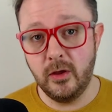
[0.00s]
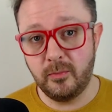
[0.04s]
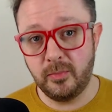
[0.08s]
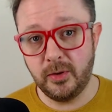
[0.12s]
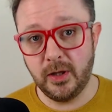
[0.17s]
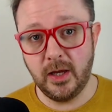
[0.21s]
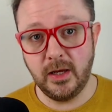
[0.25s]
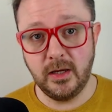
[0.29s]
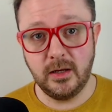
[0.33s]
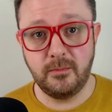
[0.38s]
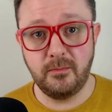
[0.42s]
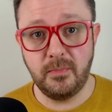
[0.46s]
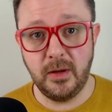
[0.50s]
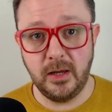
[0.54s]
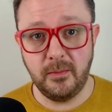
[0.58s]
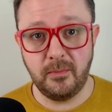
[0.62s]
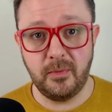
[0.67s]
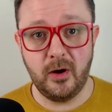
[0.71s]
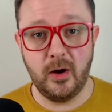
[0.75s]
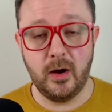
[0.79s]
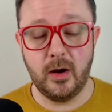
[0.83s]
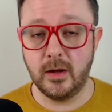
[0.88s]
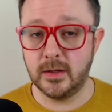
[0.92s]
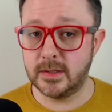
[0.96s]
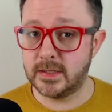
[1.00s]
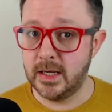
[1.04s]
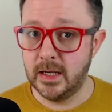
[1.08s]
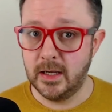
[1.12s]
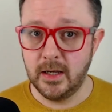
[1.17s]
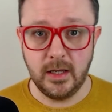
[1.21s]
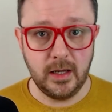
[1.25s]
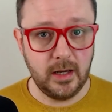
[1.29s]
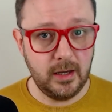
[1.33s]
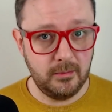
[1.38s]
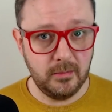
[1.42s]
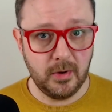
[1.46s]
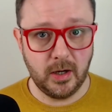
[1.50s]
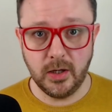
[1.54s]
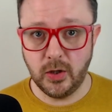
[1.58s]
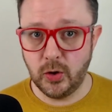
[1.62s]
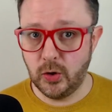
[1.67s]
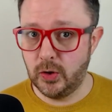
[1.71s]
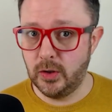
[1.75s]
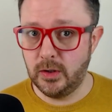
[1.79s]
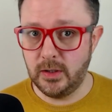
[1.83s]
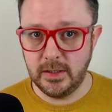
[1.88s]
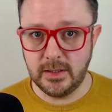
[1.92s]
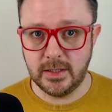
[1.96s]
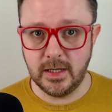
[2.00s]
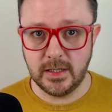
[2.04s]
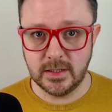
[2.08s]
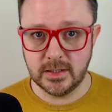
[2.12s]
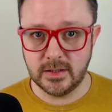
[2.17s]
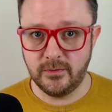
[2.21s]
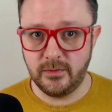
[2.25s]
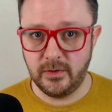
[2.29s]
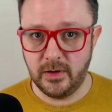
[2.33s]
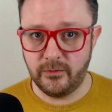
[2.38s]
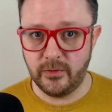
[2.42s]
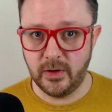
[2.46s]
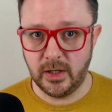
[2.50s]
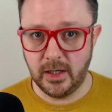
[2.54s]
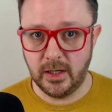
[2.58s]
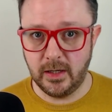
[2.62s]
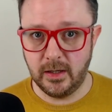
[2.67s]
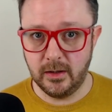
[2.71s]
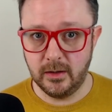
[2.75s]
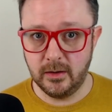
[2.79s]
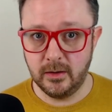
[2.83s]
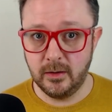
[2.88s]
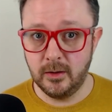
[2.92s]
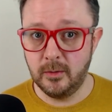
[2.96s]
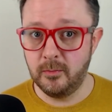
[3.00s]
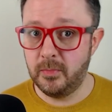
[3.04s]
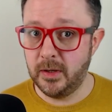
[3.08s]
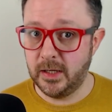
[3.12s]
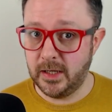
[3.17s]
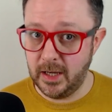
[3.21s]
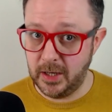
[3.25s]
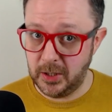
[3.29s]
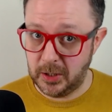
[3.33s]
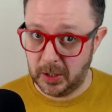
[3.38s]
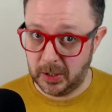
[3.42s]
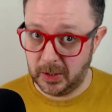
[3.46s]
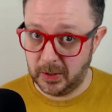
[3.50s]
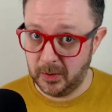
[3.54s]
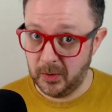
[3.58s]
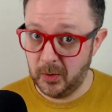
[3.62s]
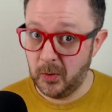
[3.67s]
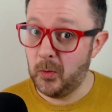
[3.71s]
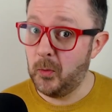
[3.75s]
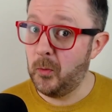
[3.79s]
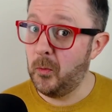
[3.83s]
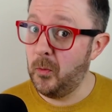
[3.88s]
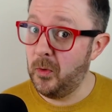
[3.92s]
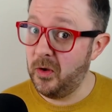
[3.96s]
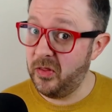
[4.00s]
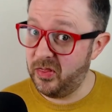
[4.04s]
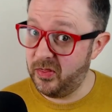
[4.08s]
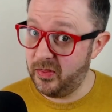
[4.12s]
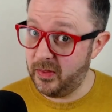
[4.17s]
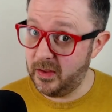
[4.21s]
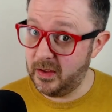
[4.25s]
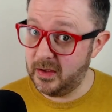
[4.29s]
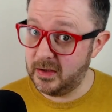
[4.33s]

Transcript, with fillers: that played a big part in my early days of living here, beginning with